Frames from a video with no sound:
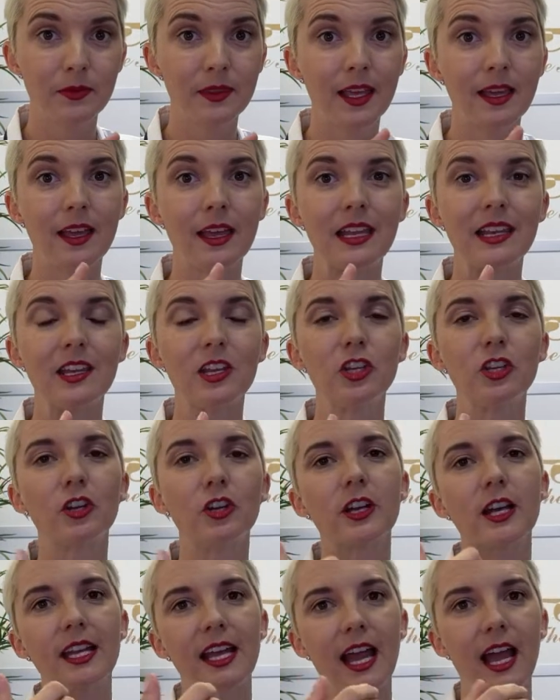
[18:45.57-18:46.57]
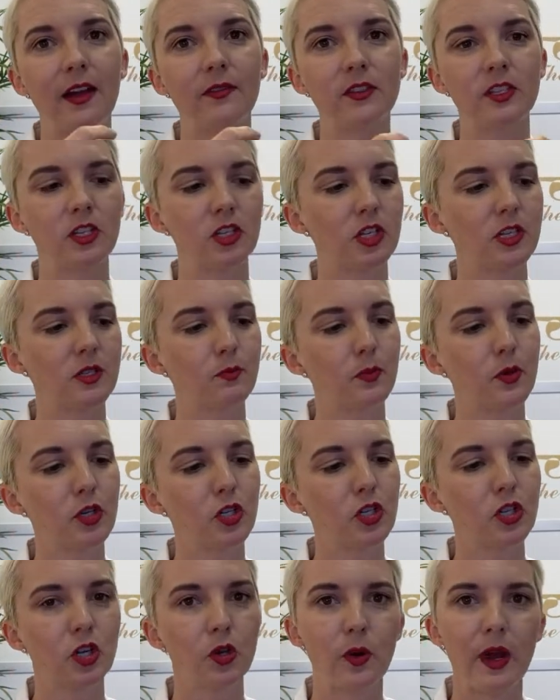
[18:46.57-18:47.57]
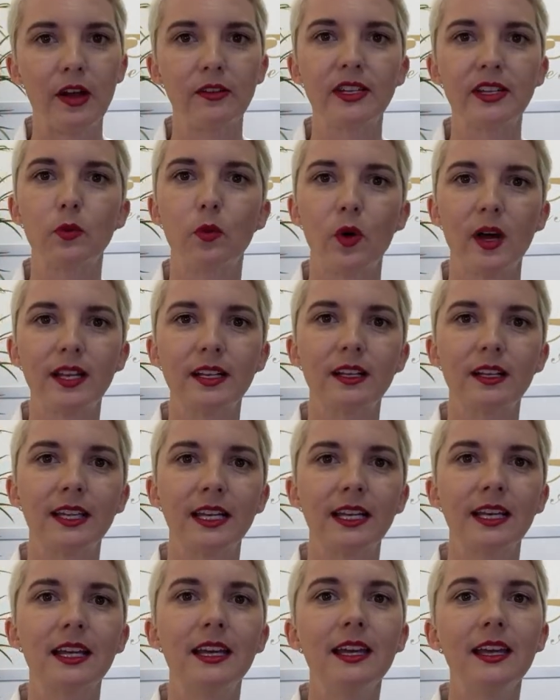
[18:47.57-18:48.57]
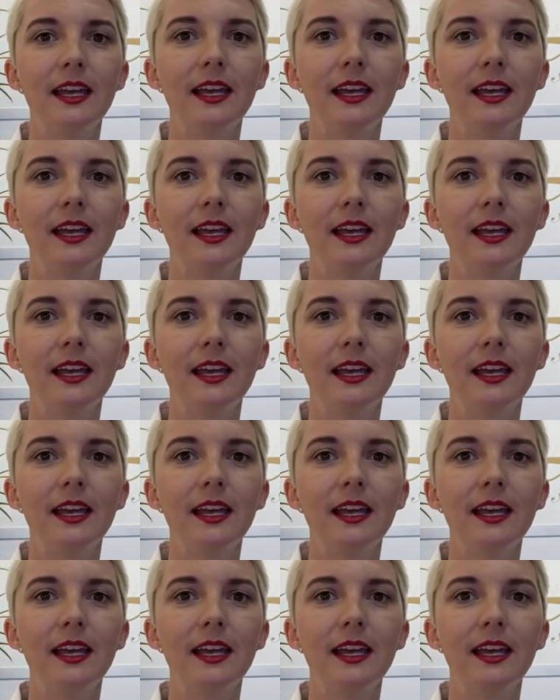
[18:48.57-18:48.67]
then you're going to have to just push the crown in 1 click